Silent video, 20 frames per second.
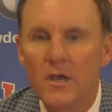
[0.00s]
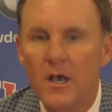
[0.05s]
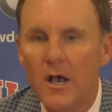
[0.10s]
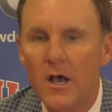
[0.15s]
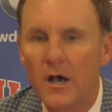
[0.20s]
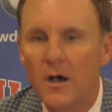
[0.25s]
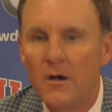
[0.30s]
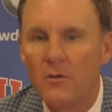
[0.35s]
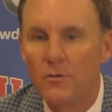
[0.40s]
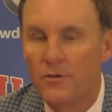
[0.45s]

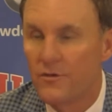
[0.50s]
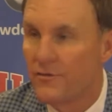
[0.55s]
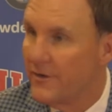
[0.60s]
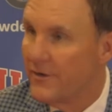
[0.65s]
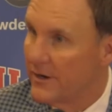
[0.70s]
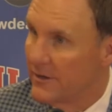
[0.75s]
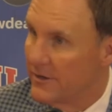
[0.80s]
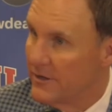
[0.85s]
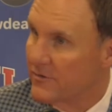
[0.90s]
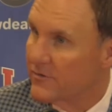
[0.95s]
uh, was
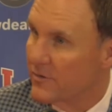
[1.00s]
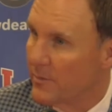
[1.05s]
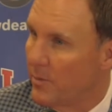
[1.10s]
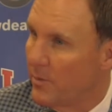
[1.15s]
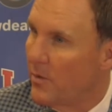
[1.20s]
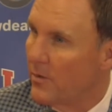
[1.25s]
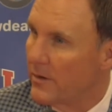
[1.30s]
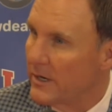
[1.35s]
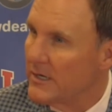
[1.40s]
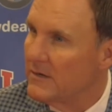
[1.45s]
very
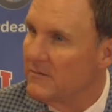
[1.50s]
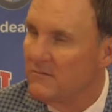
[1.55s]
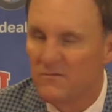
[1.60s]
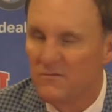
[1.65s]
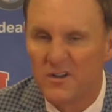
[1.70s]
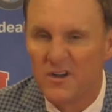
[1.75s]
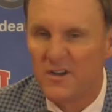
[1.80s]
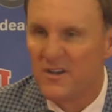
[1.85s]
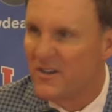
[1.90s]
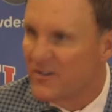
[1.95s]
disappointing,
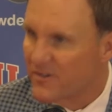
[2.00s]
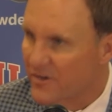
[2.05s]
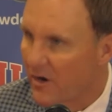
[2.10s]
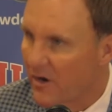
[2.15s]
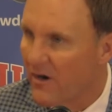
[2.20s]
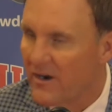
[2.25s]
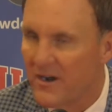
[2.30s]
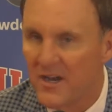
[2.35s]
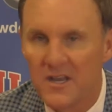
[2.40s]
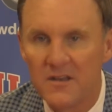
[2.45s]
very
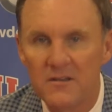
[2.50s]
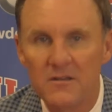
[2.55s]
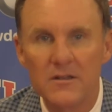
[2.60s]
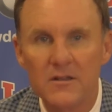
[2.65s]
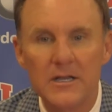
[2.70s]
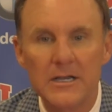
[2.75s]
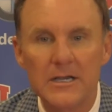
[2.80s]
disheartening.